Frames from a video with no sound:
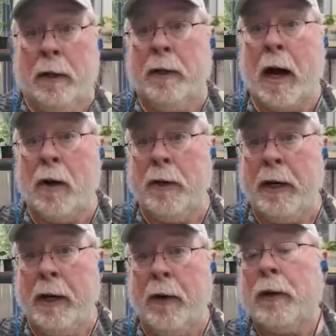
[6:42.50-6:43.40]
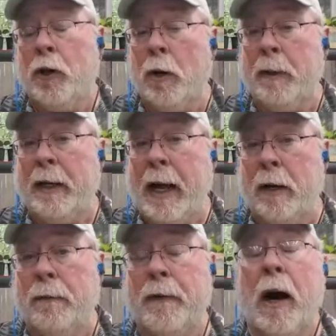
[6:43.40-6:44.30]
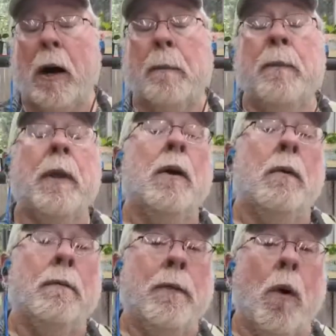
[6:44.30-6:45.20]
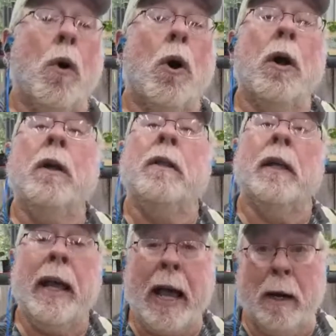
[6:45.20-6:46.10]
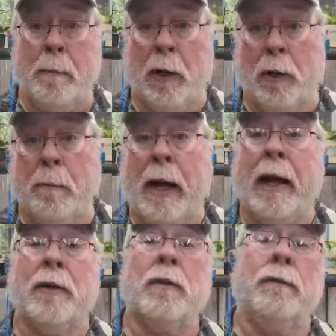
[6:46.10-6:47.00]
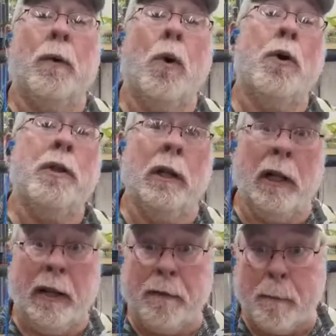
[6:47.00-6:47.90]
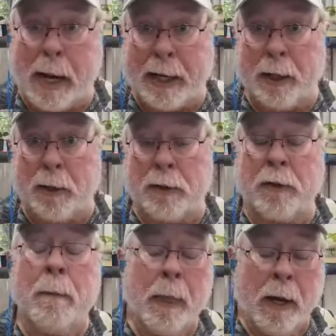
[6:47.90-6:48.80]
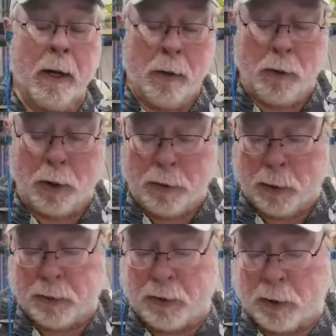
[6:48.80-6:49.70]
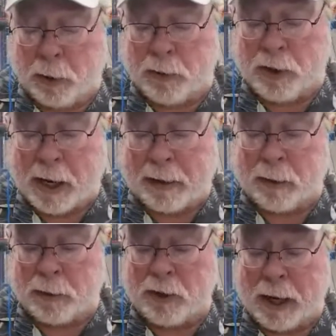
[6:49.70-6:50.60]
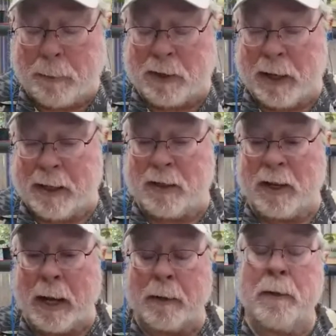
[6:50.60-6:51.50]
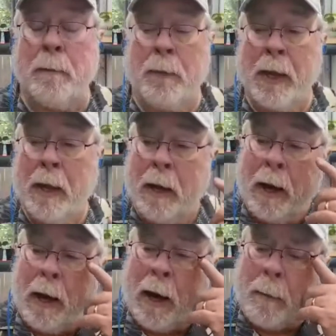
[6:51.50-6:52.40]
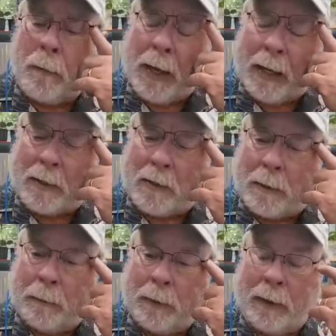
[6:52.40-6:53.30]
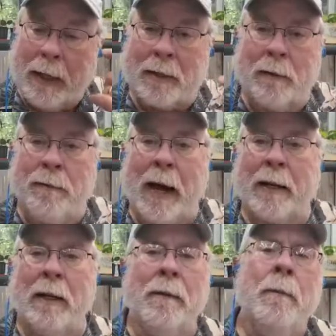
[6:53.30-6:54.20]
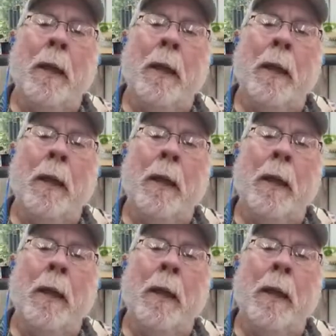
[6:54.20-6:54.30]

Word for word: garden here at the Urban Nano Farm for the caterpillar pests, for the leaf miners, the, those those type those types of insects. Um, it's it's effective.